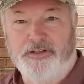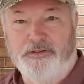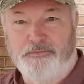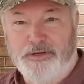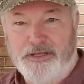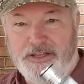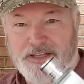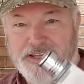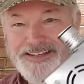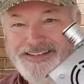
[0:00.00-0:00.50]

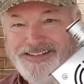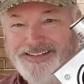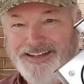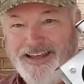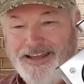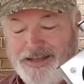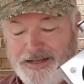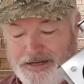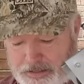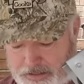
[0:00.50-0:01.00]
But this
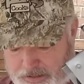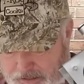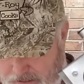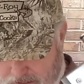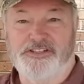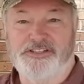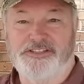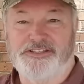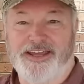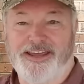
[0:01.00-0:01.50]
thing
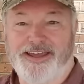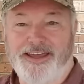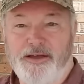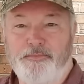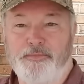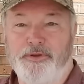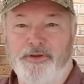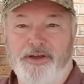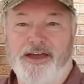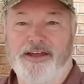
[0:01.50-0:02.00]
is to
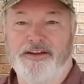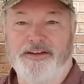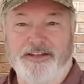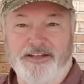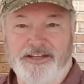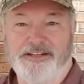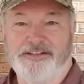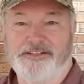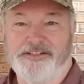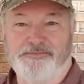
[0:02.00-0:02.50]
help you out to
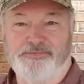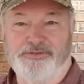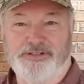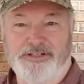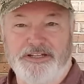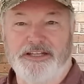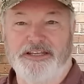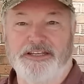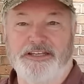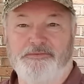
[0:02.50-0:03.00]
get some
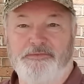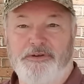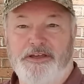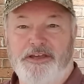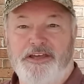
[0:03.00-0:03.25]
sleep.